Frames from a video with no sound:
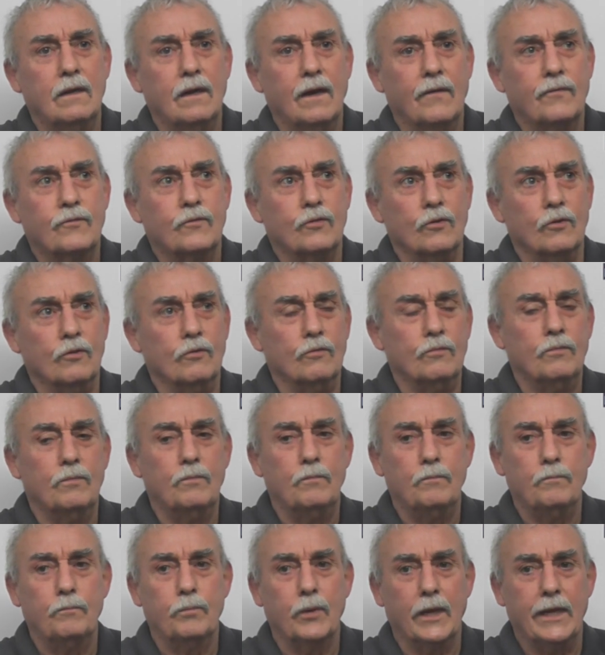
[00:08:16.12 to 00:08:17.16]
After
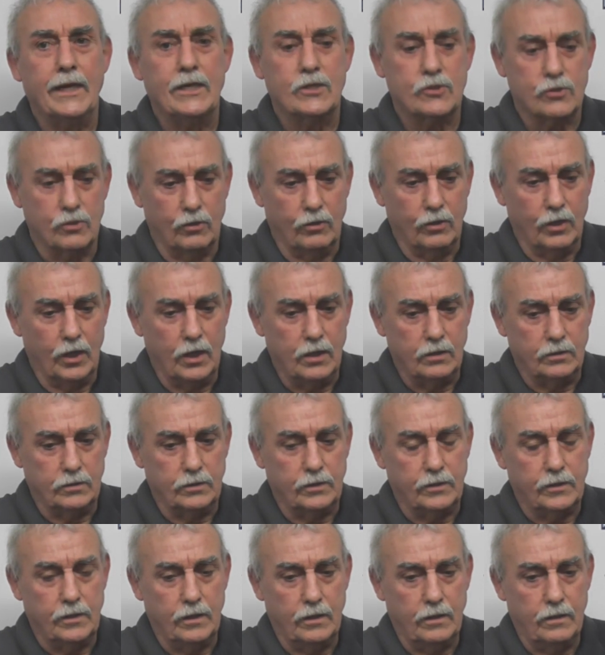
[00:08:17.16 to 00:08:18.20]
playing so
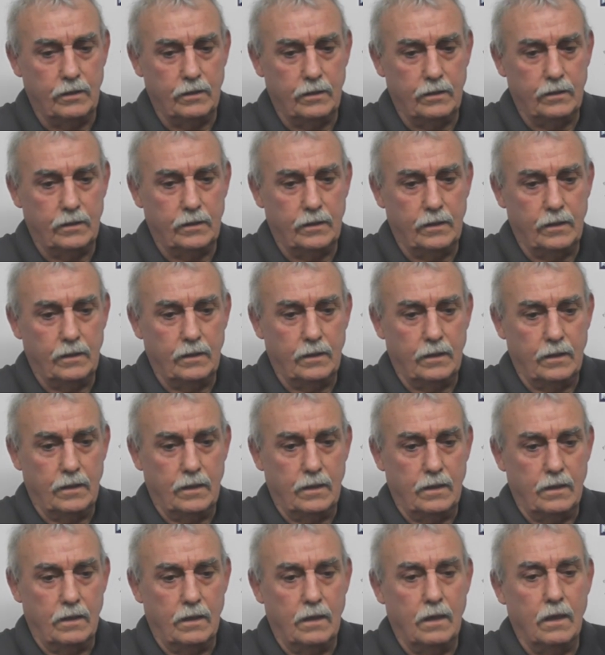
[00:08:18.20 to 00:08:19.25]
long
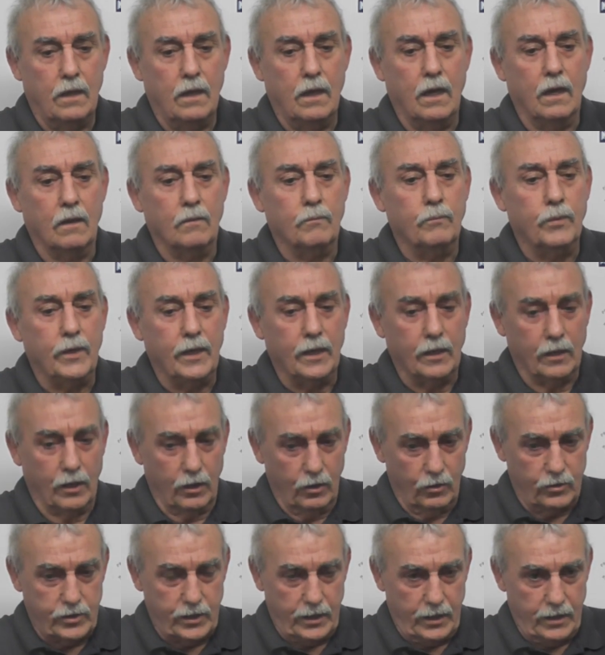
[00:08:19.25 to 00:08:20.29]
and being
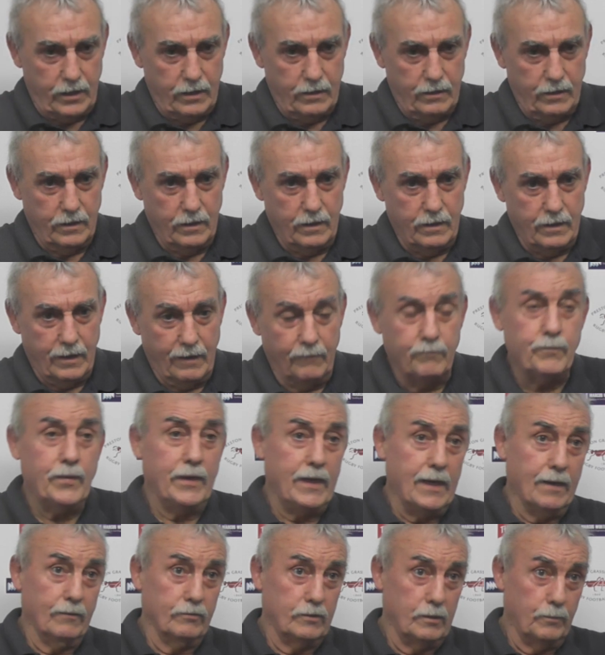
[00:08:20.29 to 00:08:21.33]
lucky that I've been
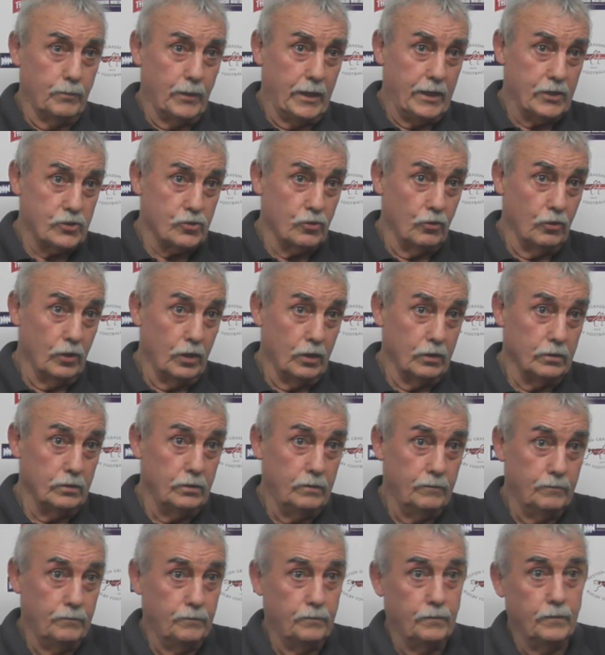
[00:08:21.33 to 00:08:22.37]
able to play so
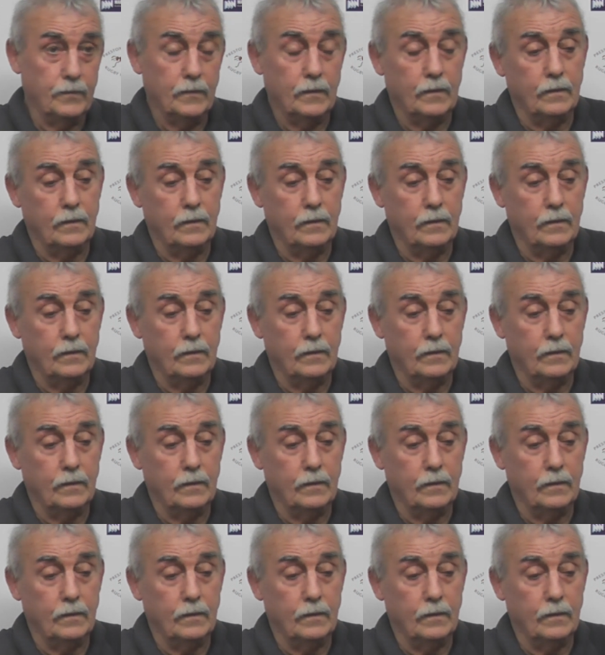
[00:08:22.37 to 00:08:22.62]
long.